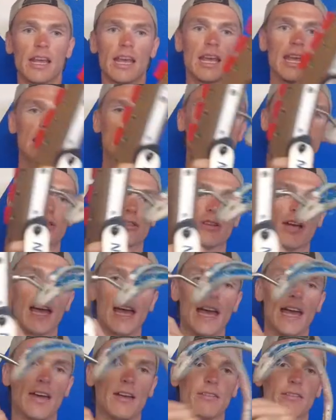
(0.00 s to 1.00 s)
and you
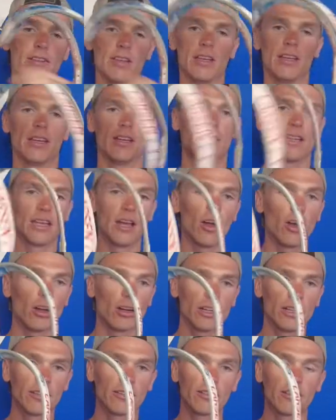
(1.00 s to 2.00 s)
have the
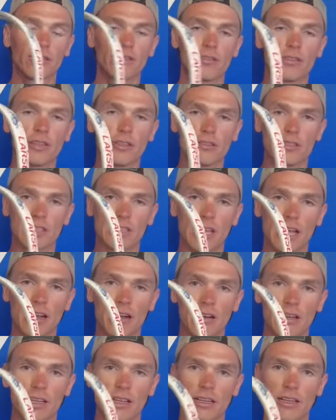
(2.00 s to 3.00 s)
harness for you to
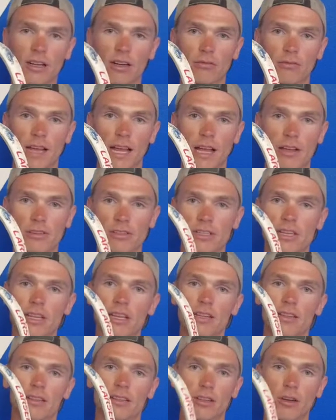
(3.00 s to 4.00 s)
carry it around
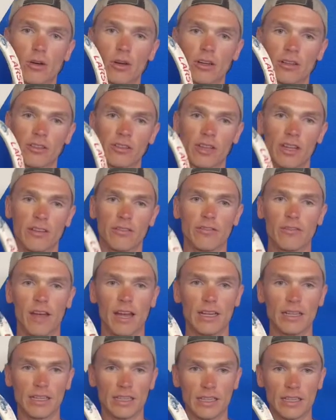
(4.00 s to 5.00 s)
the course, and
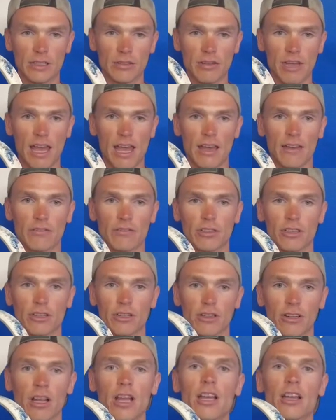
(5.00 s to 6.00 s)
finally you have
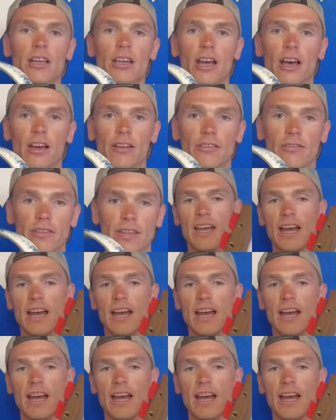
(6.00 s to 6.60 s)
your cuff.